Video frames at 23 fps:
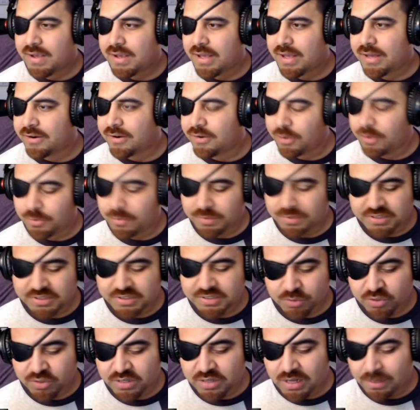I don't know, but this
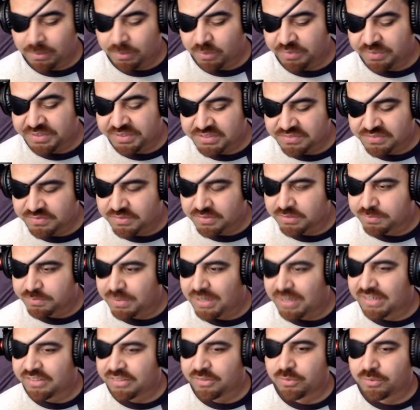Mortal Kombat movie is
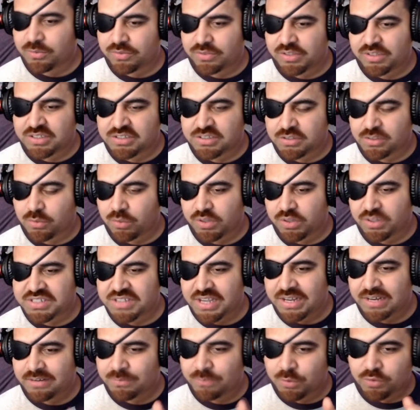probably the worst
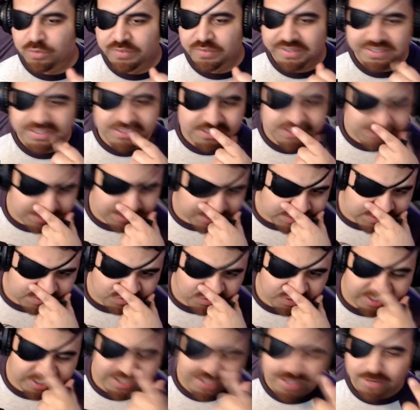kind of movie because it's
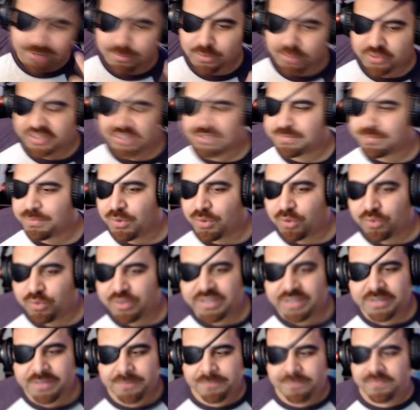forgettable and it's
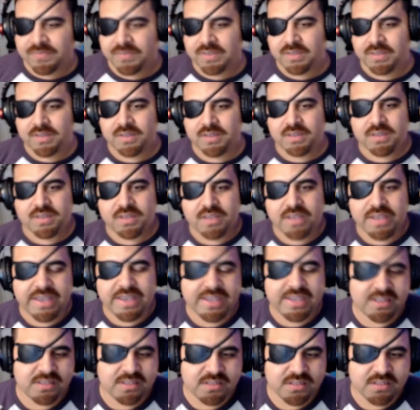boring,
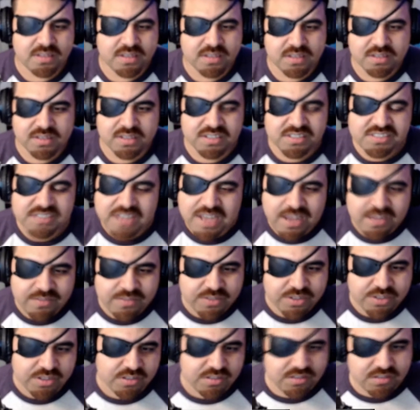and it doesn't
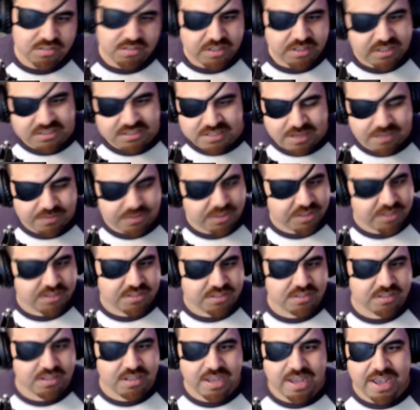have good
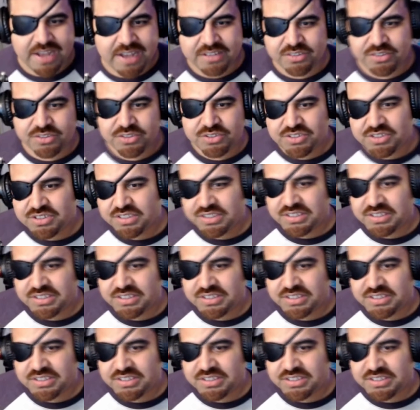actors.